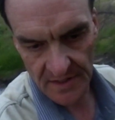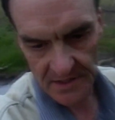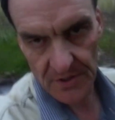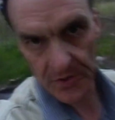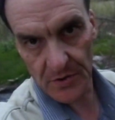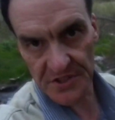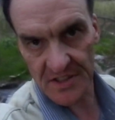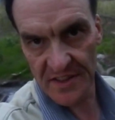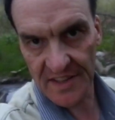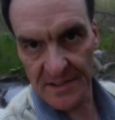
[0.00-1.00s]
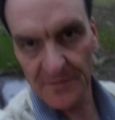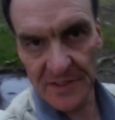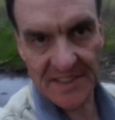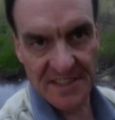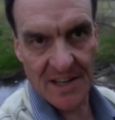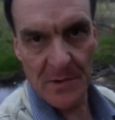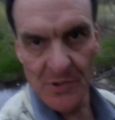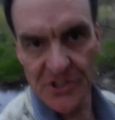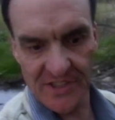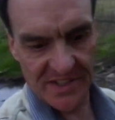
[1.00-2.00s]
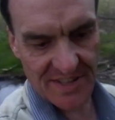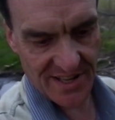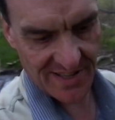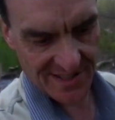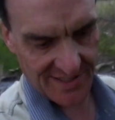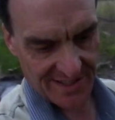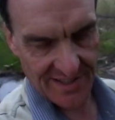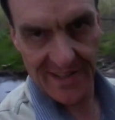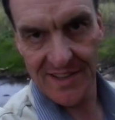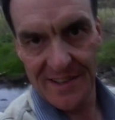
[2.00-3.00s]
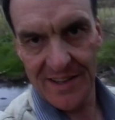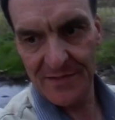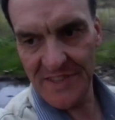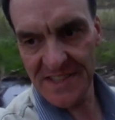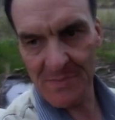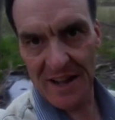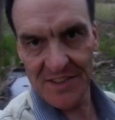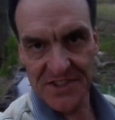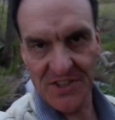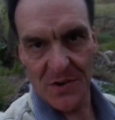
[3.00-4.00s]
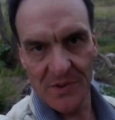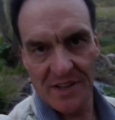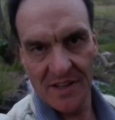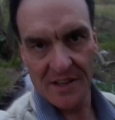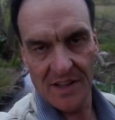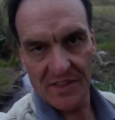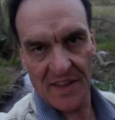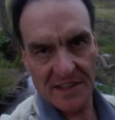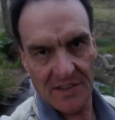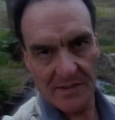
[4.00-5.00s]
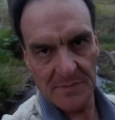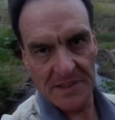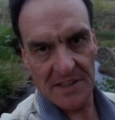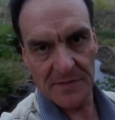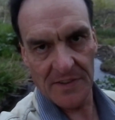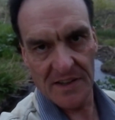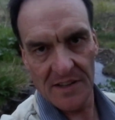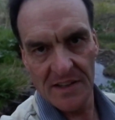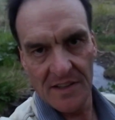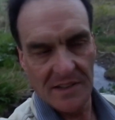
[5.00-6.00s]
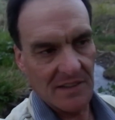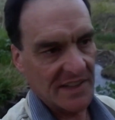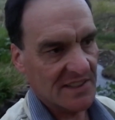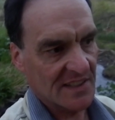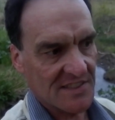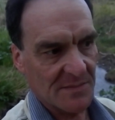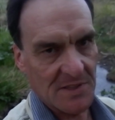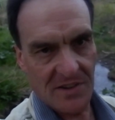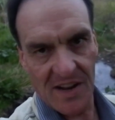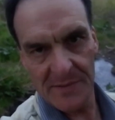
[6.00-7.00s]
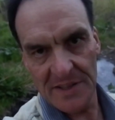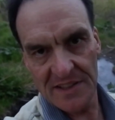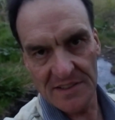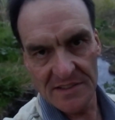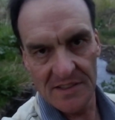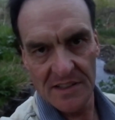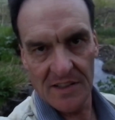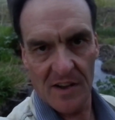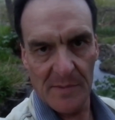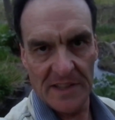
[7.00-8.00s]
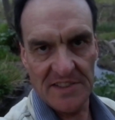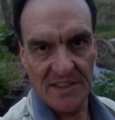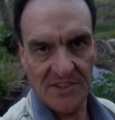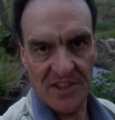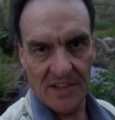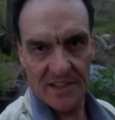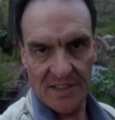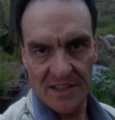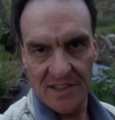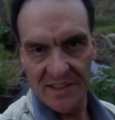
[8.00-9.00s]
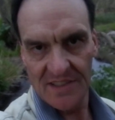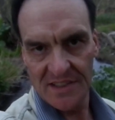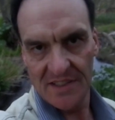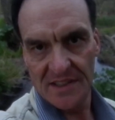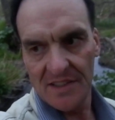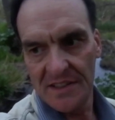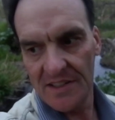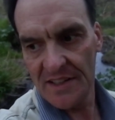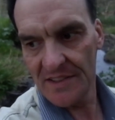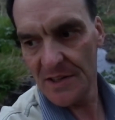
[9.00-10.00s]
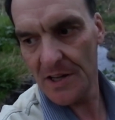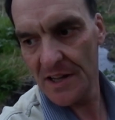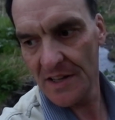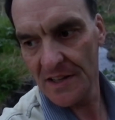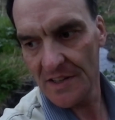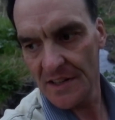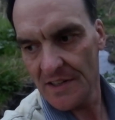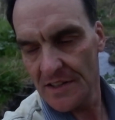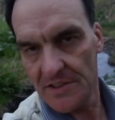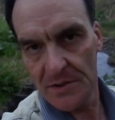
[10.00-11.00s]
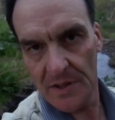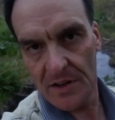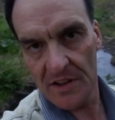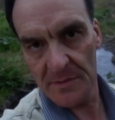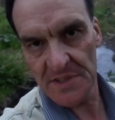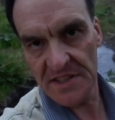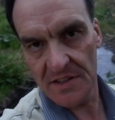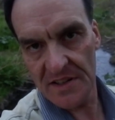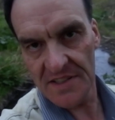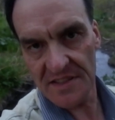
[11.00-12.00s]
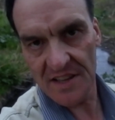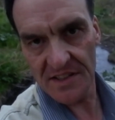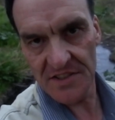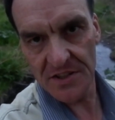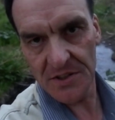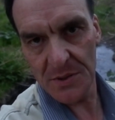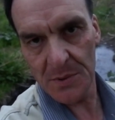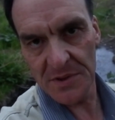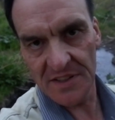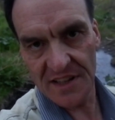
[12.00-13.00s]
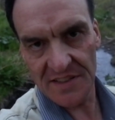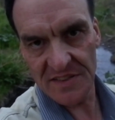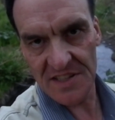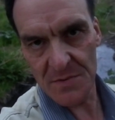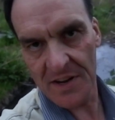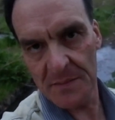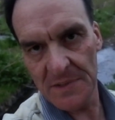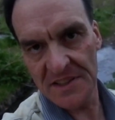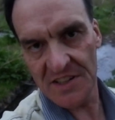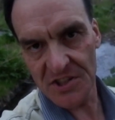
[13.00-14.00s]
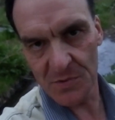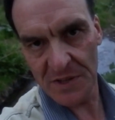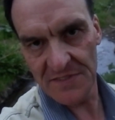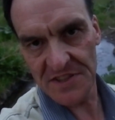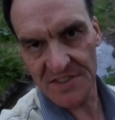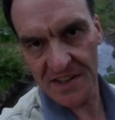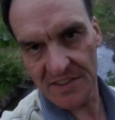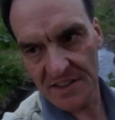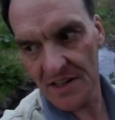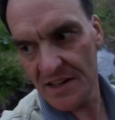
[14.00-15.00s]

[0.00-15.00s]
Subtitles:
So those are the conflicting emotions of this milestone. Thank you everybody for liking, subscribing, and commenting, sharing, and doing all the mysterious things you do that get these recommendation waves started.